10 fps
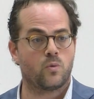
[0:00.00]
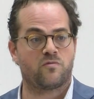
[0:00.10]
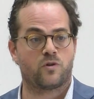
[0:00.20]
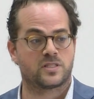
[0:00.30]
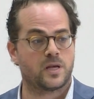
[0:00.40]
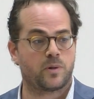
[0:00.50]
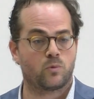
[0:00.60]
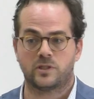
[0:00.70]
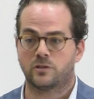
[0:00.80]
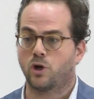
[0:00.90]
for example,
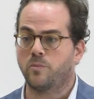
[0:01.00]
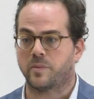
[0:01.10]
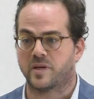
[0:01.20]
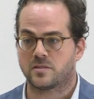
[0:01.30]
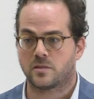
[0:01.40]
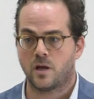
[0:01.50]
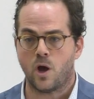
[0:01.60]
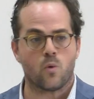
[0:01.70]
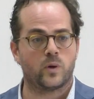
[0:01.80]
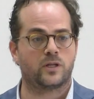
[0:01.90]
with the term limits.
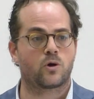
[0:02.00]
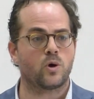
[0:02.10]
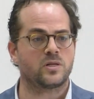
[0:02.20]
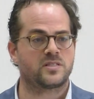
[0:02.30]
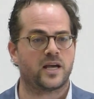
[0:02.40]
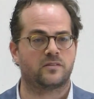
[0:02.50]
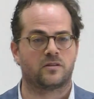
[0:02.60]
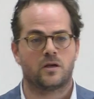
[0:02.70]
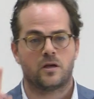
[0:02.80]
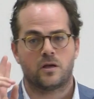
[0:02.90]
When the court said